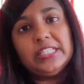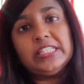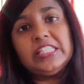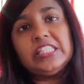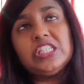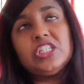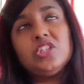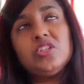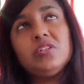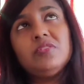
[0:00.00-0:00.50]

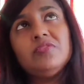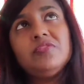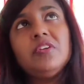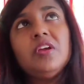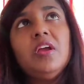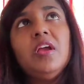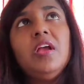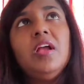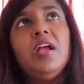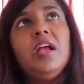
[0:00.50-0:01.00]
instead
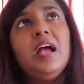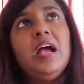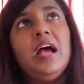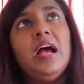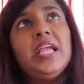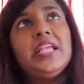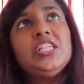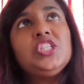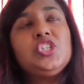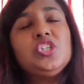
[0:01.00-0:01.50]

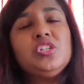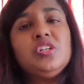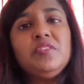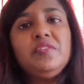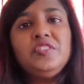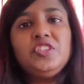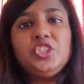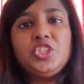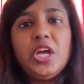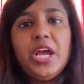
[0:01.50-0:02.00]

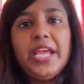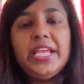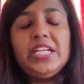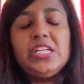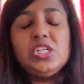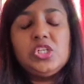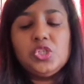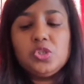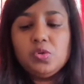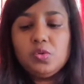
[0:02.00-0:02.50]
of
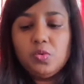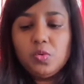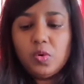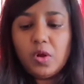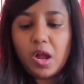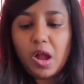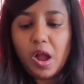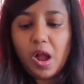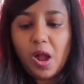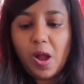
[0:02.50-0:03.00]
trying
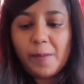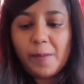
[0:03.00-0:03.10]
to